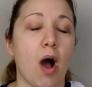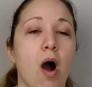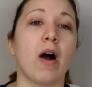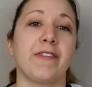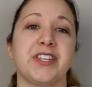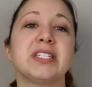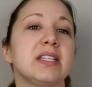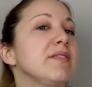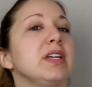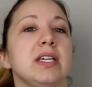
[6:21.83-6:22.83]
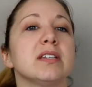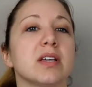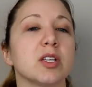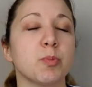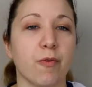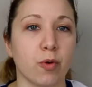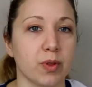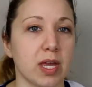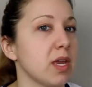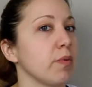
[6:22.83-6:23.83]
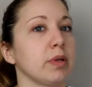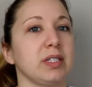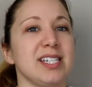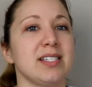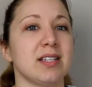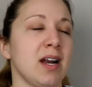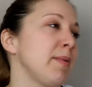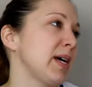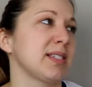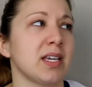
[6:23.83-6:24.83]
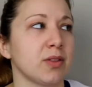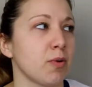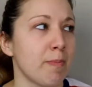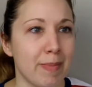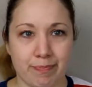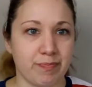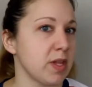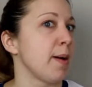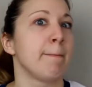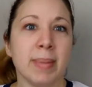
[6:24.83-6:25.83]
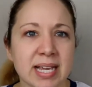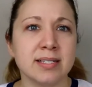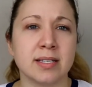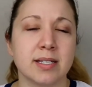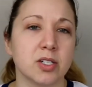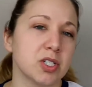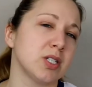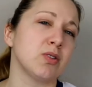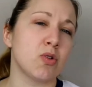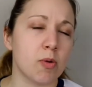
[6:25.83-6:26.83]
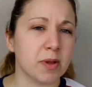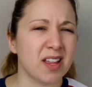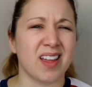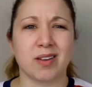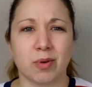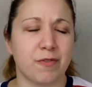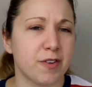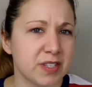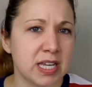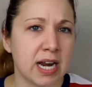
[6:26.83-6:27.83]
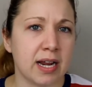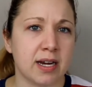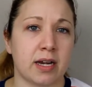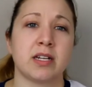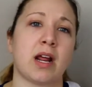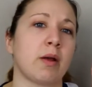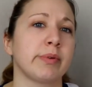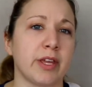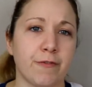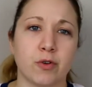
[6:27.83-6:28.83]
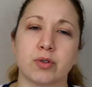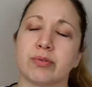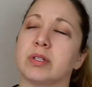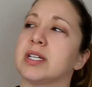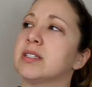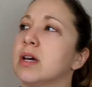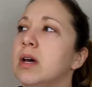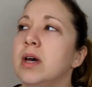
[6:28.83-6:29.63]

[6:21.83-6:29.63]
on these DVD sets before they get released, and I'm not saying they're amazing deals, because they're normally like, what, $59.99 when they first release,